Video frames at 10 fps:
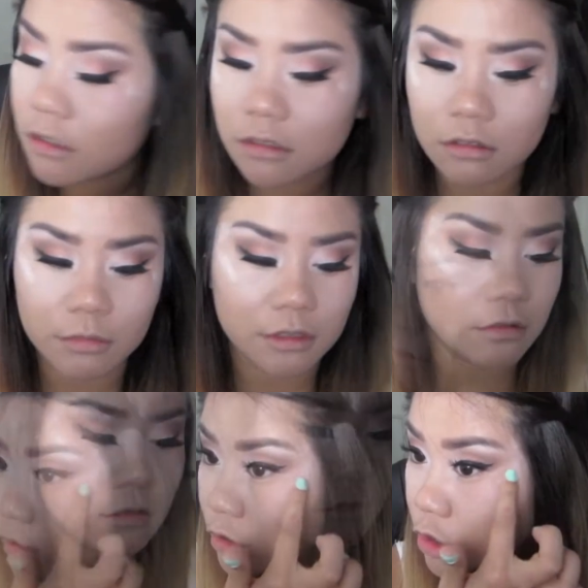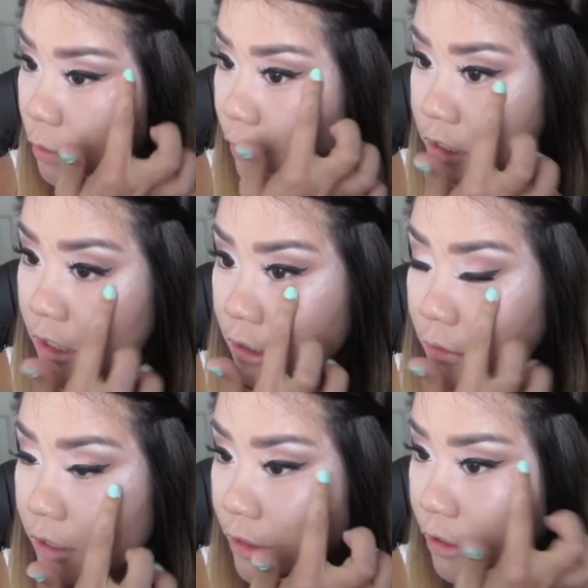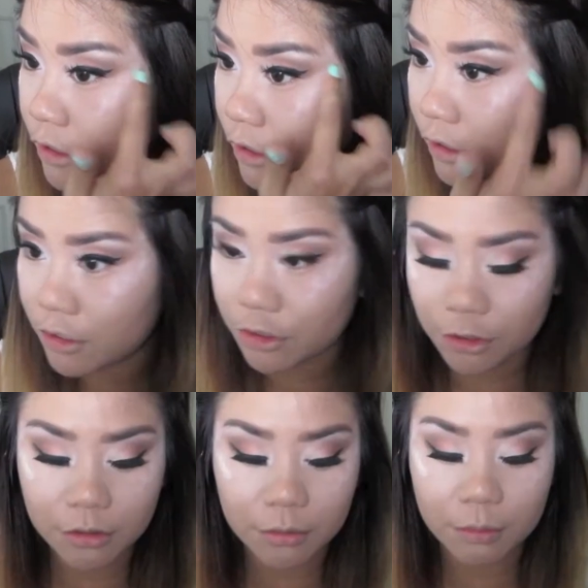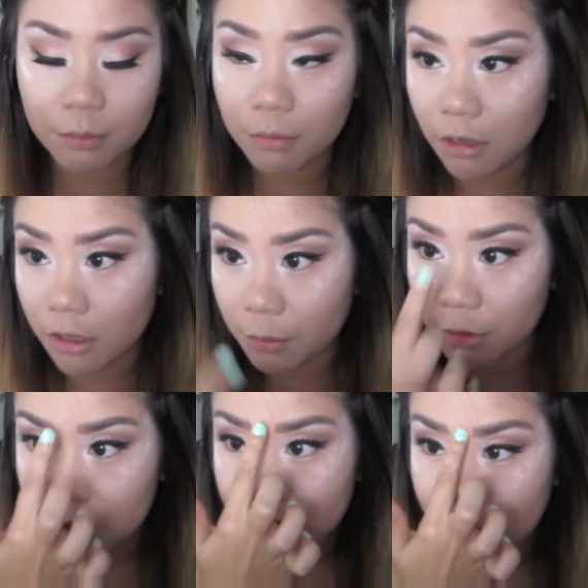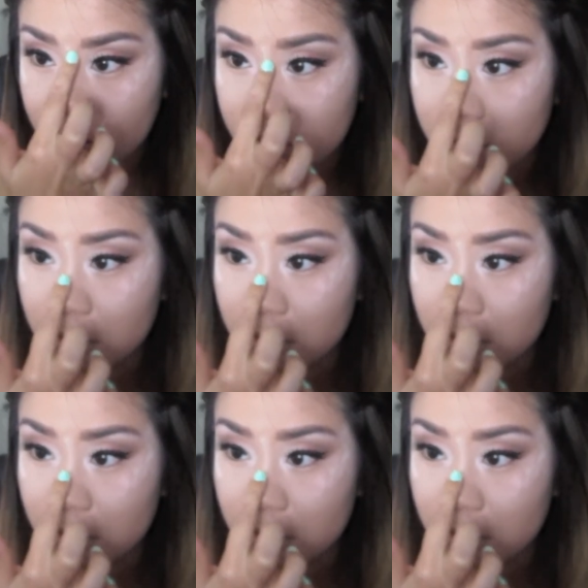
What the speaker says: So you can put some in the bridge of your nose.